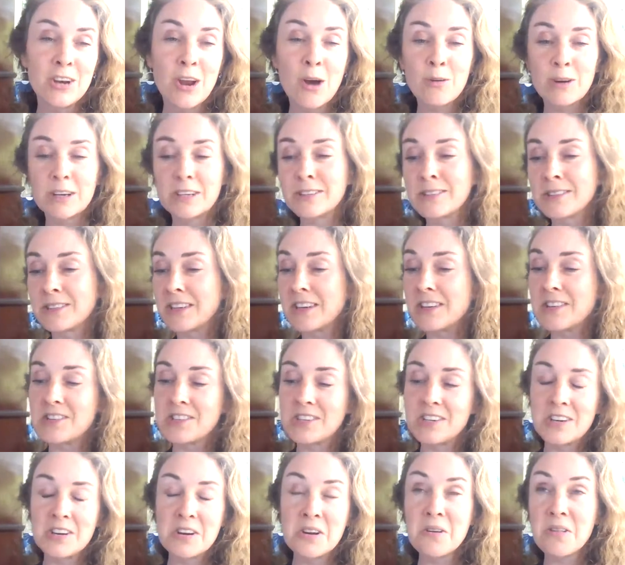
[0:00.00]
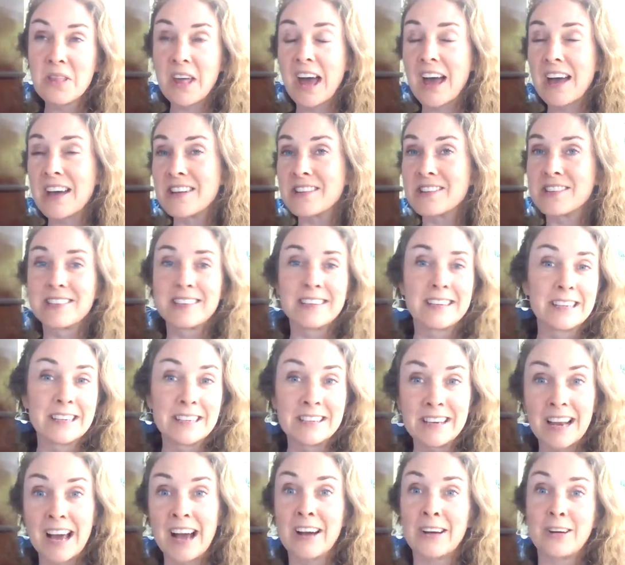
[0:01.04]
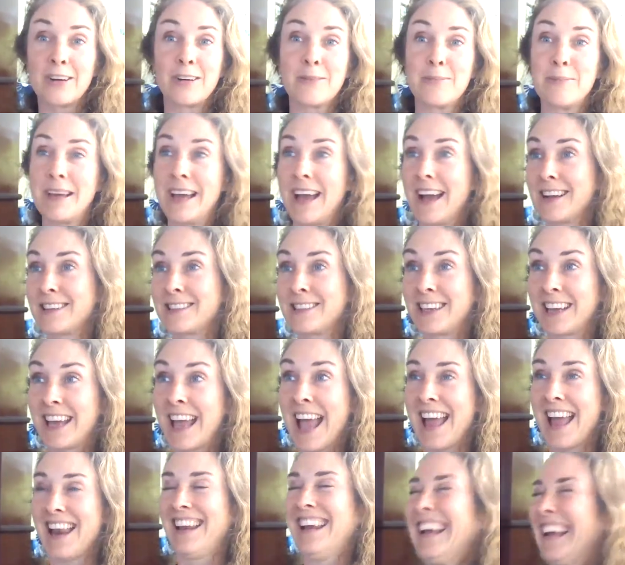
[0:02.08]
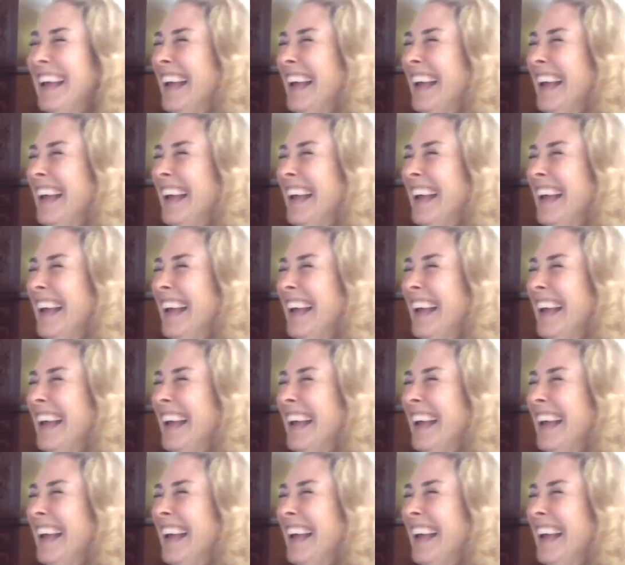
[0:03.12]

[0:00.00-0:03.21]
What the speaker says: noticed, and she knew that, and she did not cook me eggs again.